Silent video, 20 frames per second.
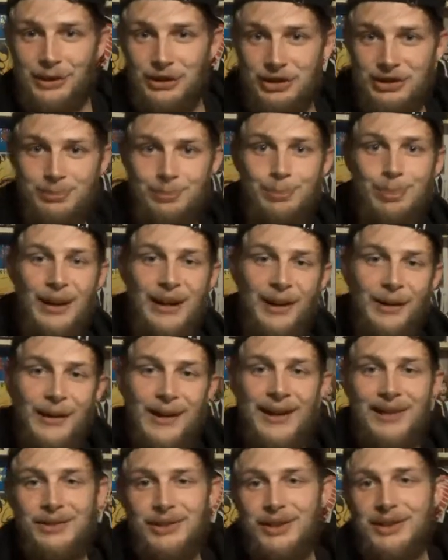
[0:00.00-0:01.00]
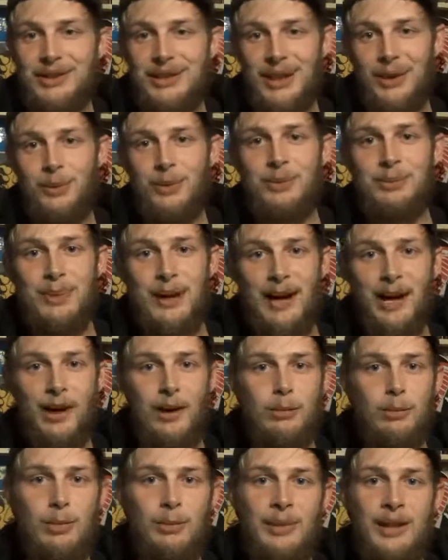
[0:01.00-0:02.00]
spiel I just did was my
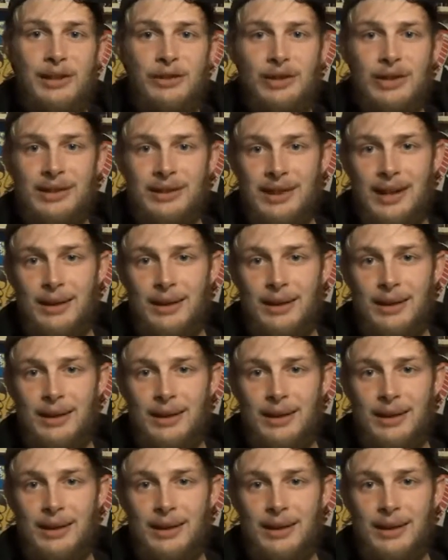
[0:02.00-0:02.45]
honorable mentions.